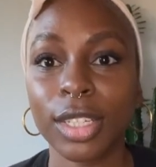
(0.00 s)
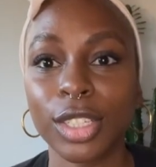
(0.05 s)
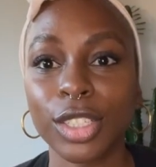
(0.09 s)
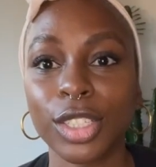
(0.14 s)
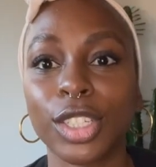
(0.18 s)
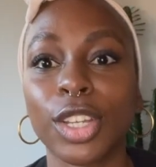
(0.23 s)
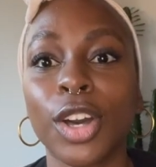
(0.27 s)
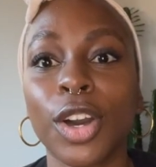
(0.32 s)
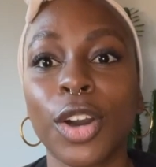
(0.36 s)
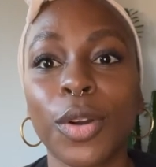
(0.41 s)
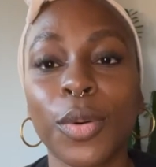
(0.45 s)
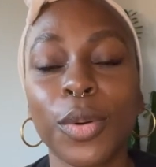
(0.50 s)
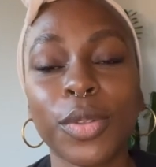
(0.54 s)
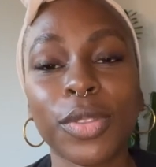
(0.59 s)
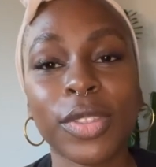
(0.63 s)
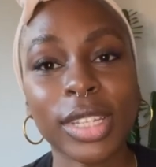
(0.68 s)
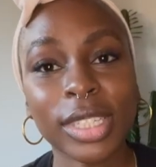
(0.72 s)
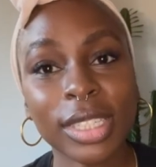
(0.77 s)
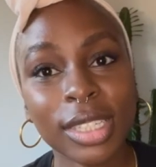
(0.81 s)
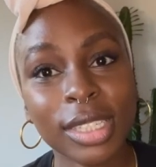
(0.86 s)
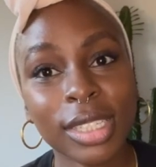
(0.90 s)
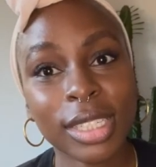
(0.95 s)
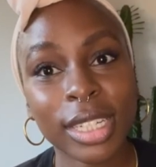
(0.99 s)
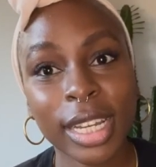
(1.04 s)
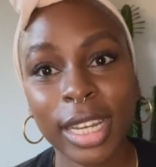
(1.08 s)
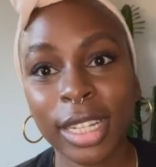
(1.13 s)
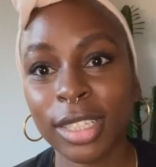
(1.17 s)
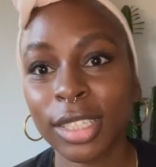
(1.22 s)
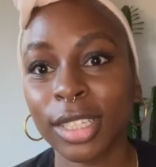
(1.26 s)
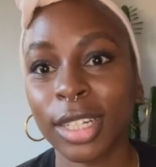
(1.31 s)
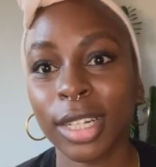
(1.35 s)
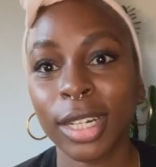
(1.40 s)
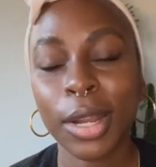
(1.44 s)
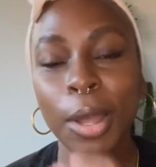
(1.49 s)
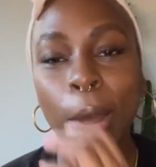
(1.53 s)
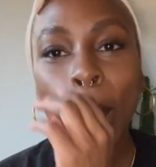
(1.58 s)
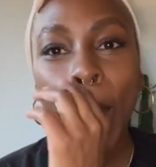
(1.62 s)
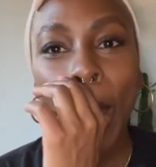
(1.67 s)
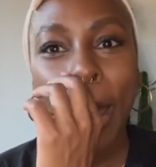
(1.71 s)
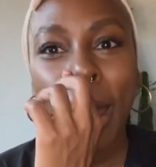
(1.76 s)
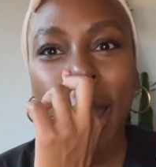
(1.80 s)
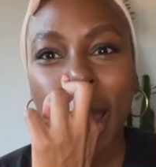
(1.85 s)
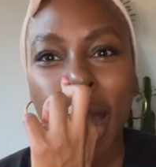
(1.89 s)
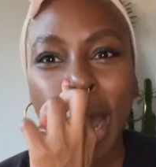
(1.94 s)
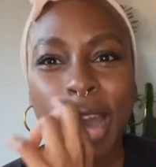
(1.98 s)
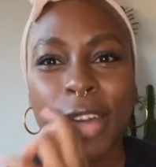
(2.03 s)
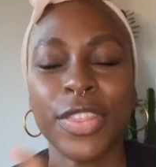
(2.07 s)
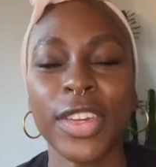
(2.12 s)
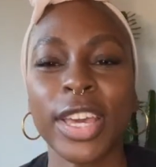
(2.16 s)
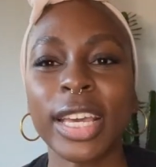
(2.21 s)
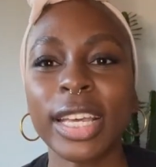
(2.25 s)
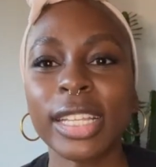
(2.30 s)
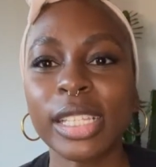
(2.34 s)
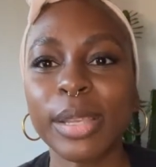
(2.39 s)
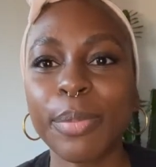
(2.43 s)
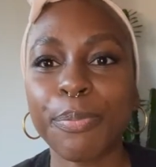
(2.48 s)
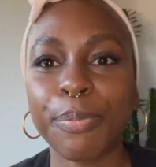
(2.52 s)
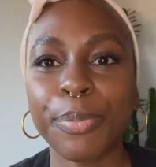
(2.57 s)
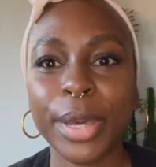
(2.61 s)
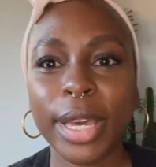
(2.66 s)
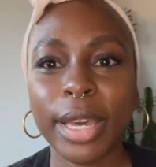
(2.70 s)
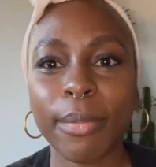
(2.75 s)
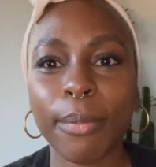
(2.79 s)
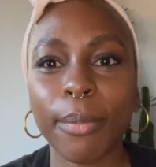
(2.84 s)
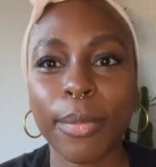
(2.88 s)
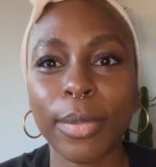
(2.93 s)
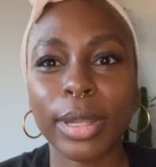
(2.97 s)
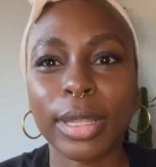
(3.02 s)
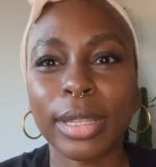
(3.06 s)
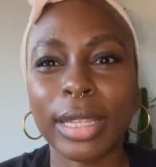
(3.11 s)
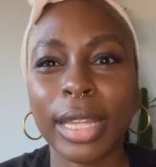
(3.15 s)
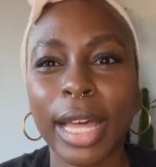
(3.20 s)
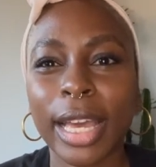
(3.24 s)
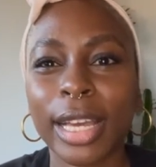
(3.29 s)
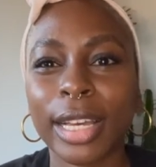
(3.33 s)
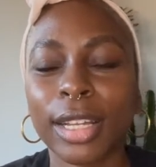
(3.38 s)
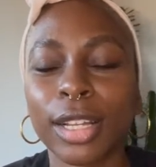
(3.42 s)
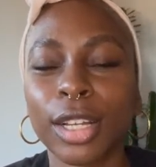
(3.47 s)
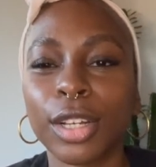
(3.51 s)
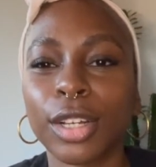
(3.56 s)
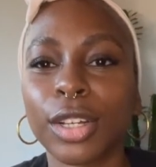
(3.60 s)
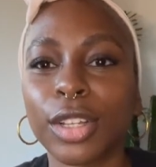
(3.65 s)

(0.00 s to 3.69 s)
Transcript: So this is standard. I think it's a bit like,